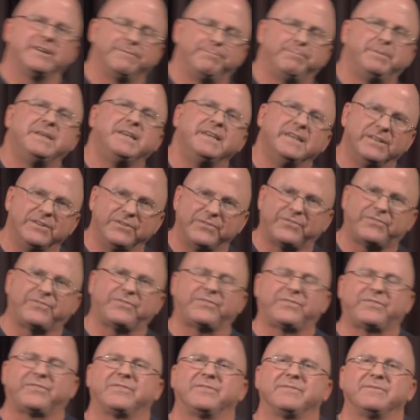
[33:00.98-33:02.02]
of
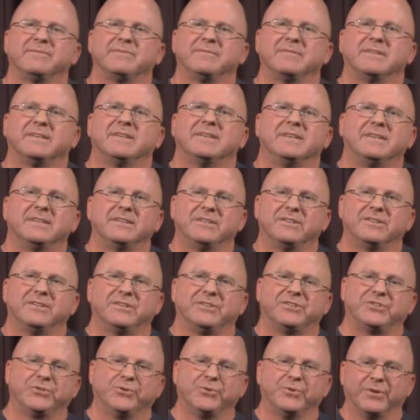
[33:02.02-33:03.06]
peace,
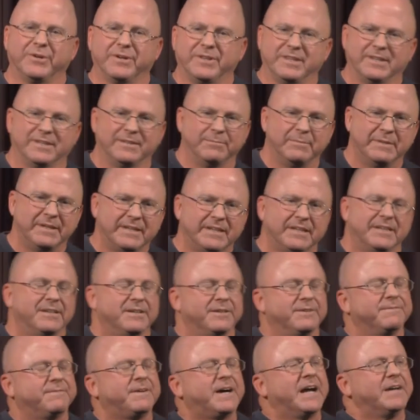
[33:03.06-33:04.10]
sure, the
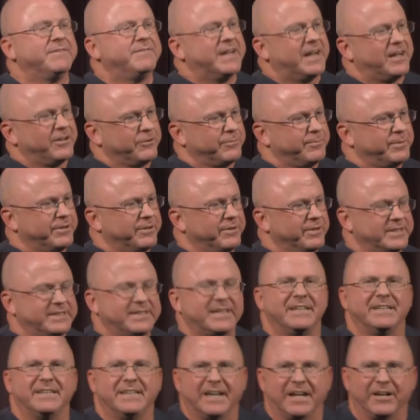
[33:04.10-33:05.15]
$5 bill, the
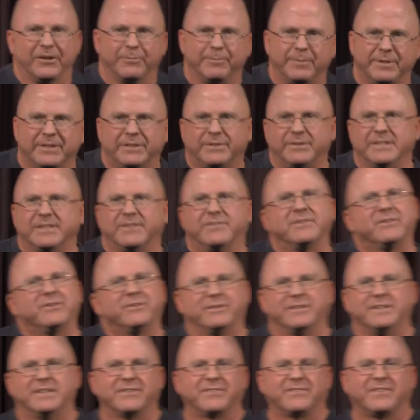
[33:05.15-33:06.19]
$10 bill isn't
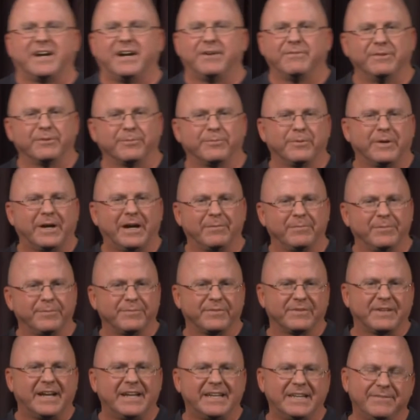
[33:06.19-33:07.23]
going to solve their
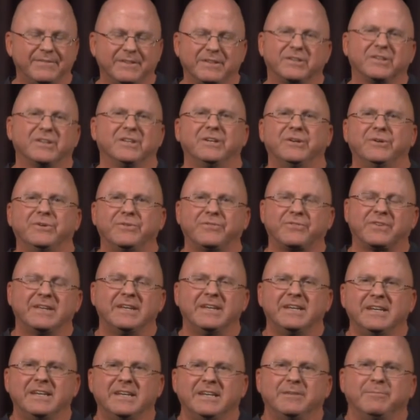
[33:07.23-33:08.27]
problems, not even close.
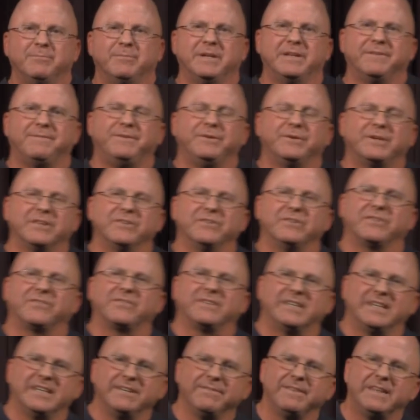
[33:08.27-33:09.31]
But if you can
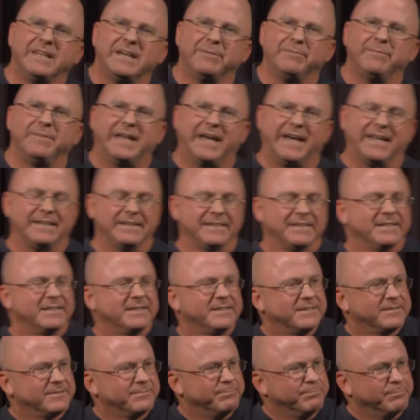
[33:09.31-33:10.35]
just give them that
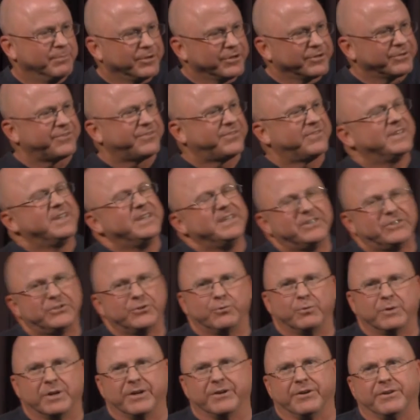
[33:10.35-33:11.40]
mercy to
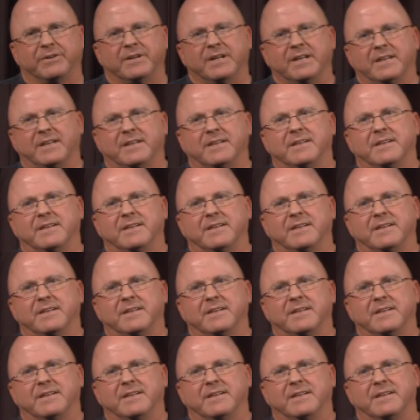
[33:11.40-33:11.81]
where